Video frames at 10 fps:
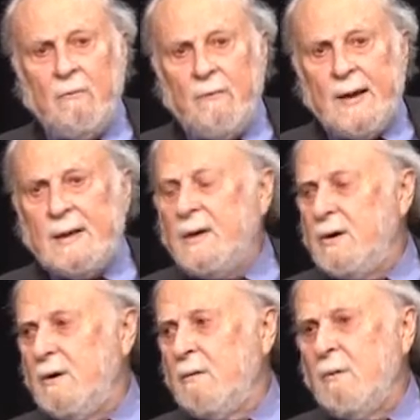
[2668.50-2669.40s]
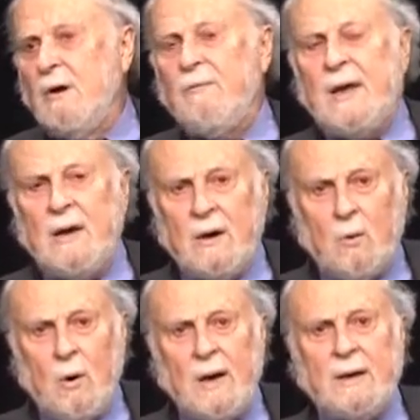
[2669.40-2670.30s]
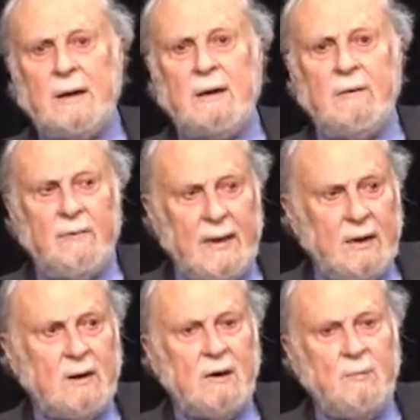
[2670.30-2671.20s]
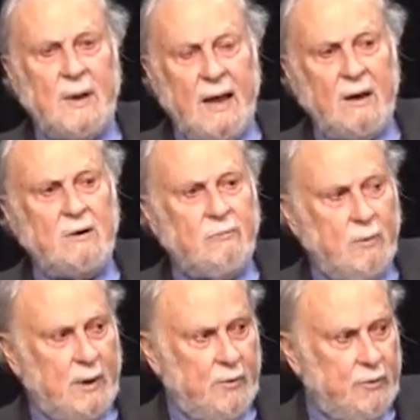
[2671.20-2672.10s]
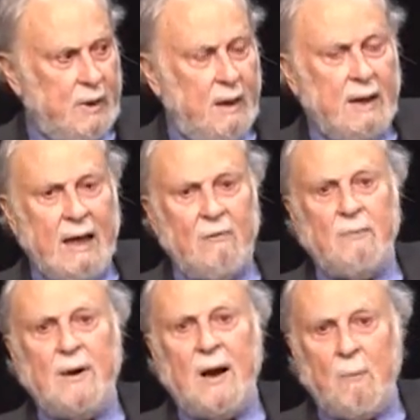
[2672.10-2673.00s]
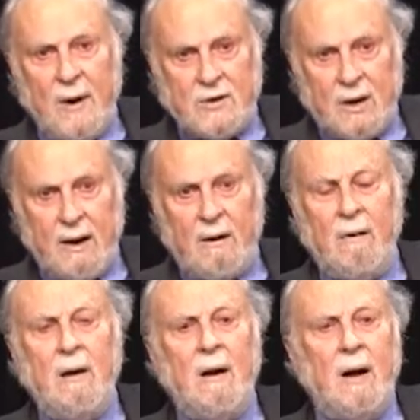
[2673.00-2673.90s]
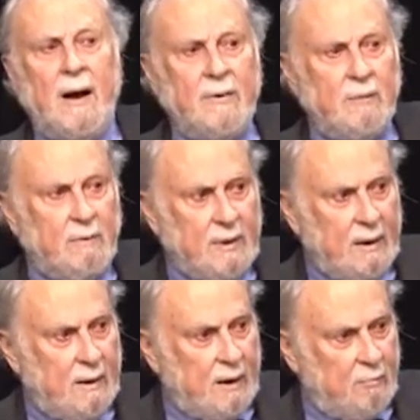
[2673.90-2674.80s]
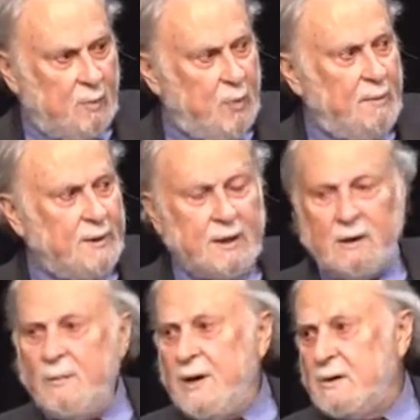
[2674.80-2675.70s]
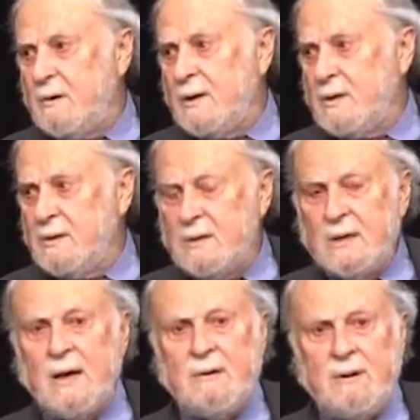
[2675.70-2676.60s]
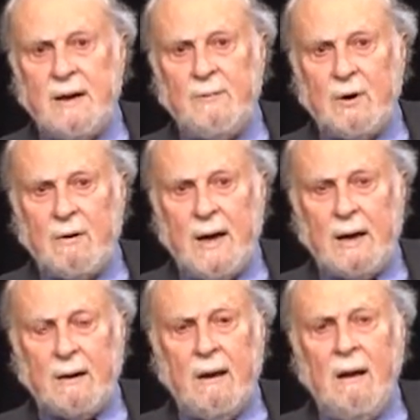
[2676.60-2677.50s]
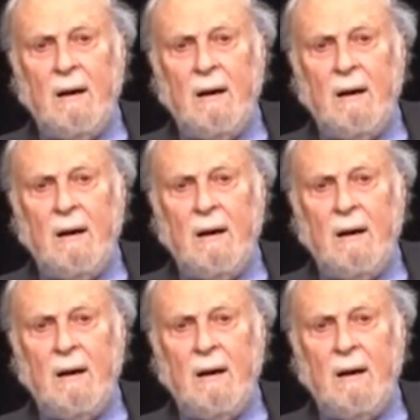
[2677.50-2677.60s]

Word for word: Finally, the degree of inequality of income and of wealth have been much higher under uh, Republican administrations than under Democratic.